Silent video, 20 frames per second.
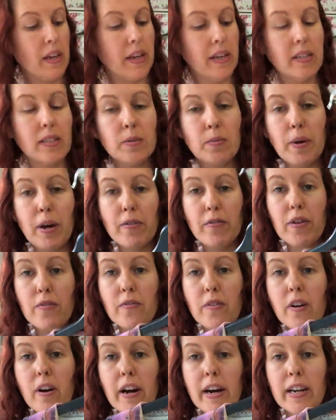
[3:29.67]
It's by
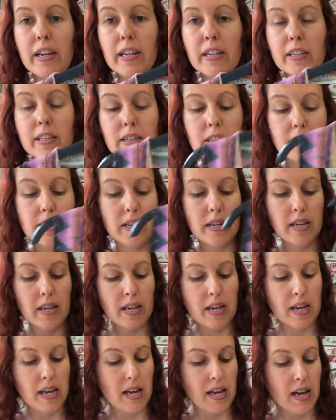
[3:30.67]
River Island.
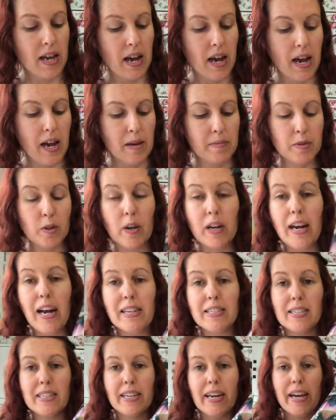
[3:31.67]
Um, it's got
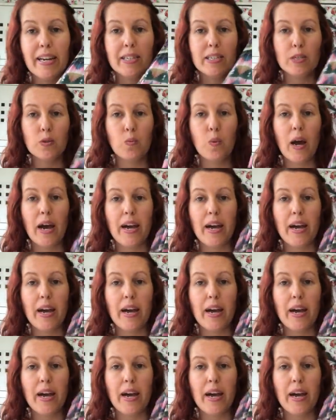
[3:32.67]
elasticated